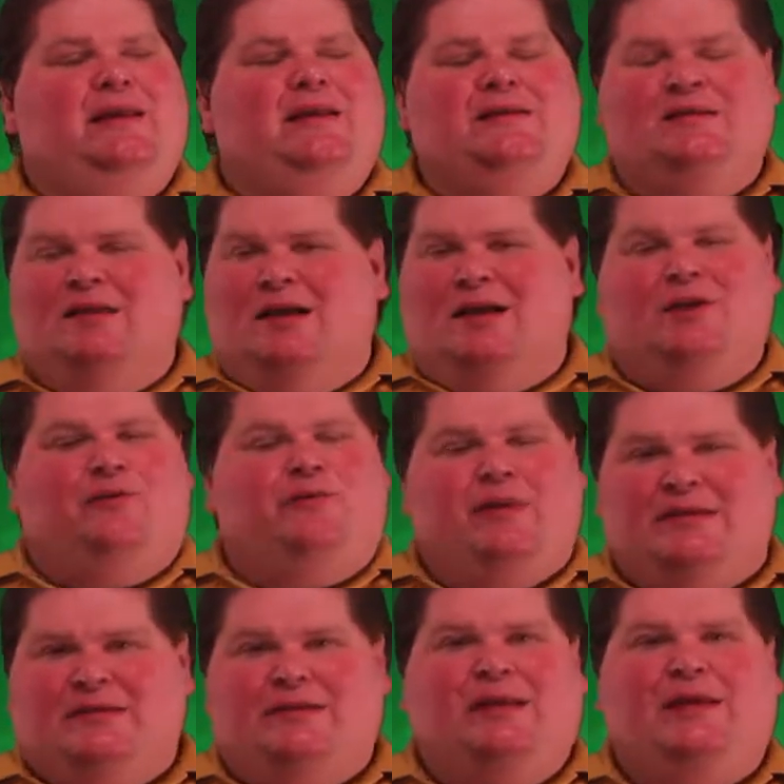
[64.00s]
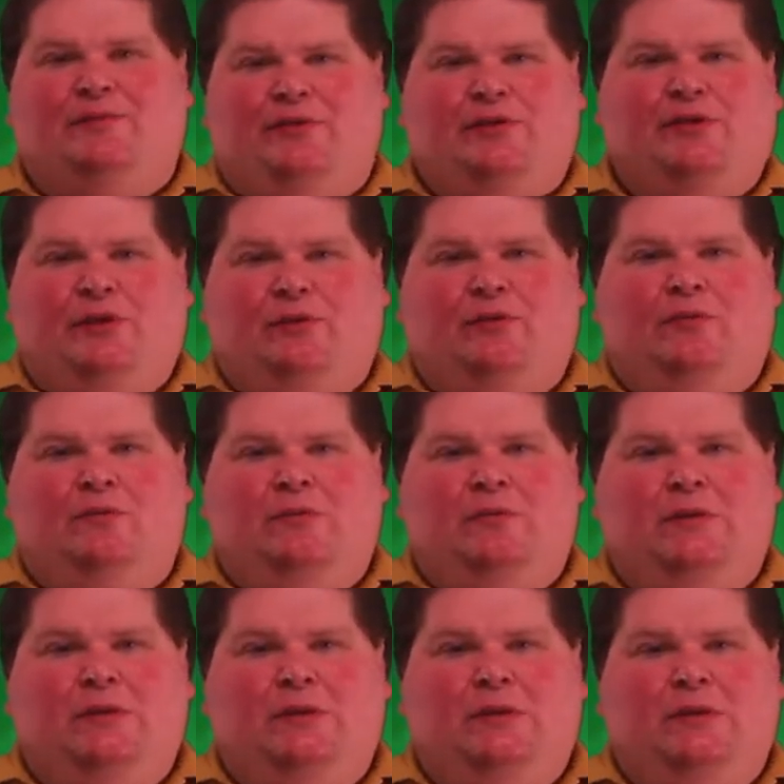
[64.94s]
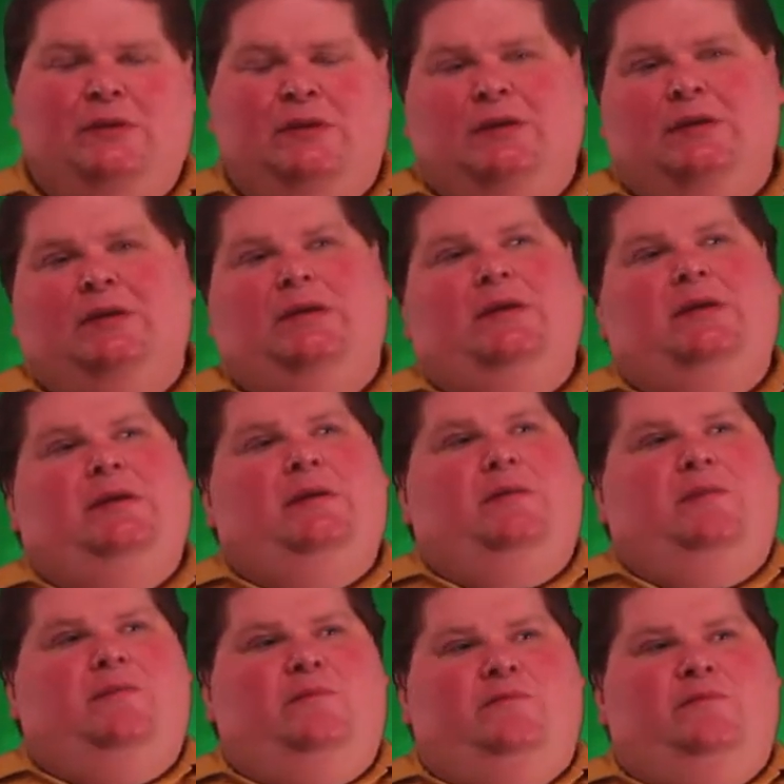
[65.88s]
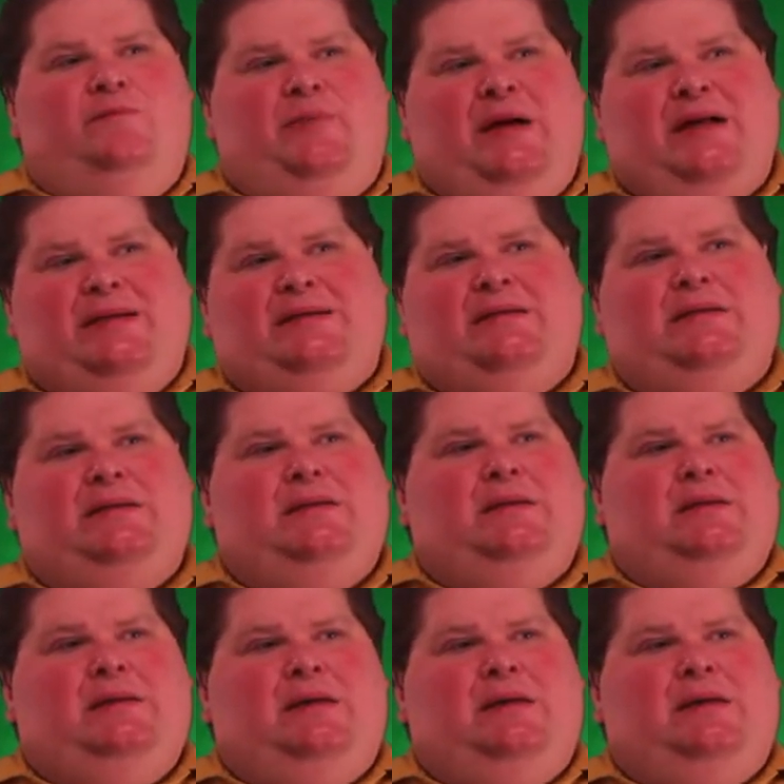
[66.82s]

it is not going to resonate with you. But